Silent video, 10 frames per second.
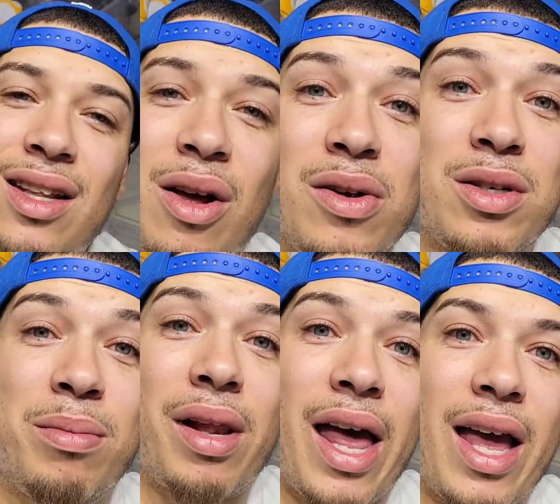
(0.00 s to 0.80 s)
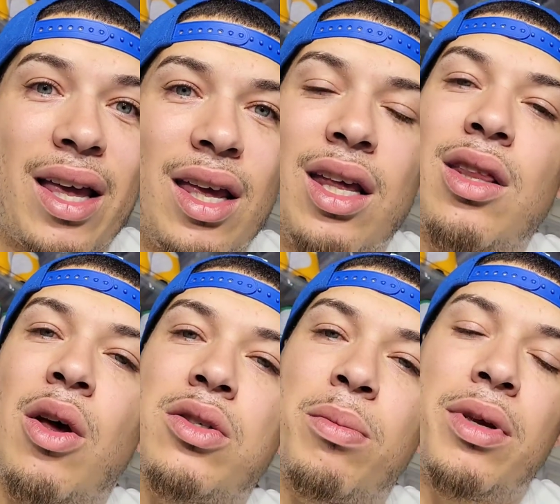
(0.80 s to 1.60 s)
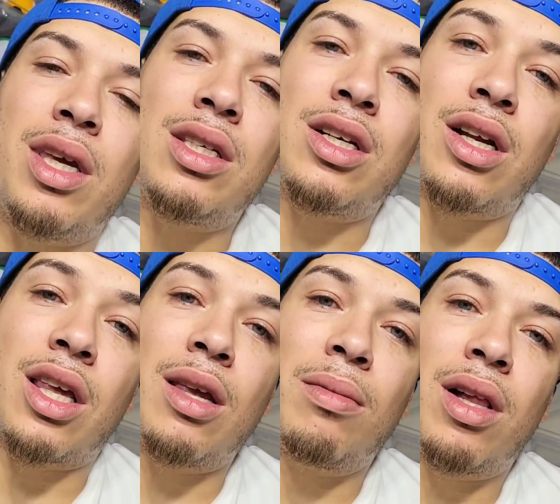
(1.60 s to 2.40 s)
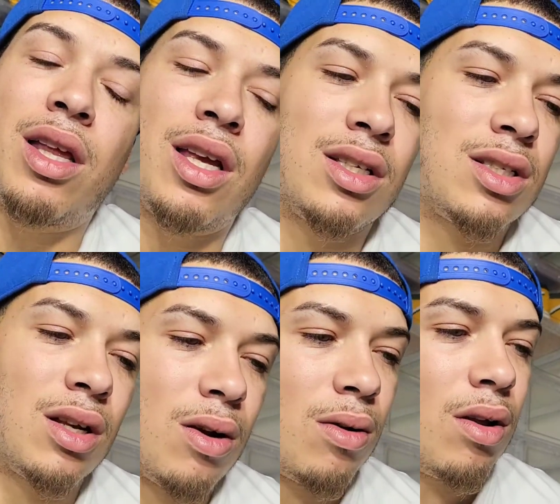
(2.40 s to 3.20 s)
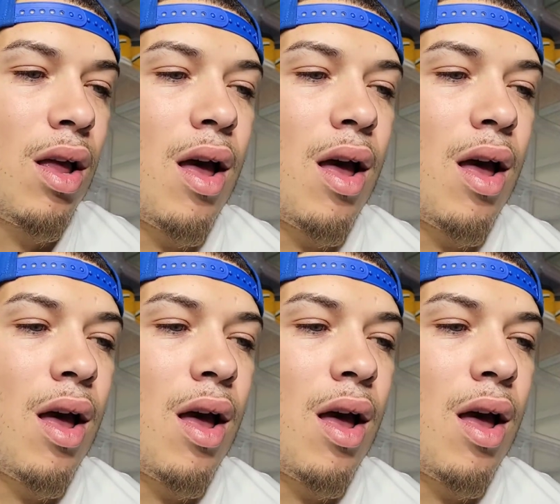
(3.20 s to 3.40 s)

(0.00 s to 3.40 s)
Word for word: and those are black, and those will be easier to keep clean. So